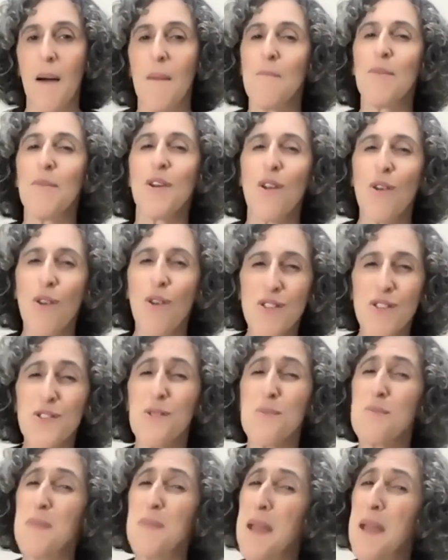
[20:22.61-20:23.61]
but also
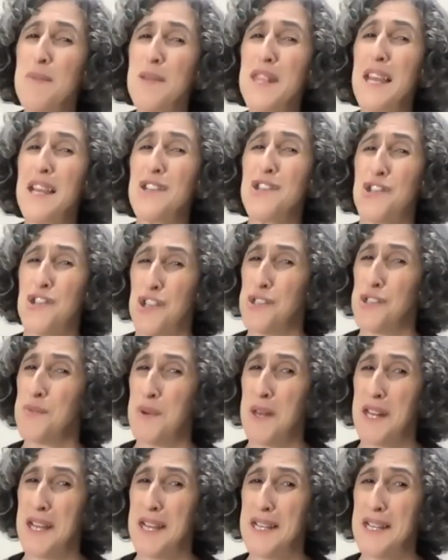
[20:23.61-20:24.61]
maybe they just
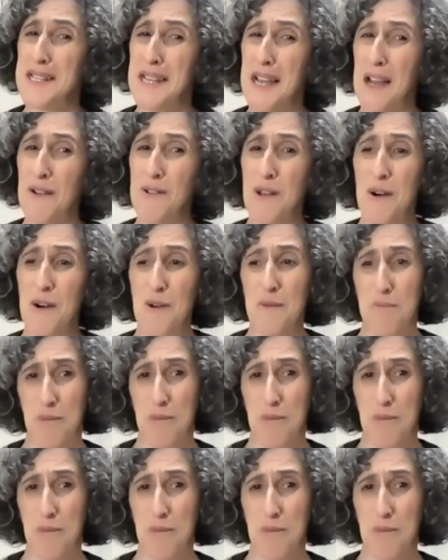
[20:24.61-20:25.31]
want to hit download,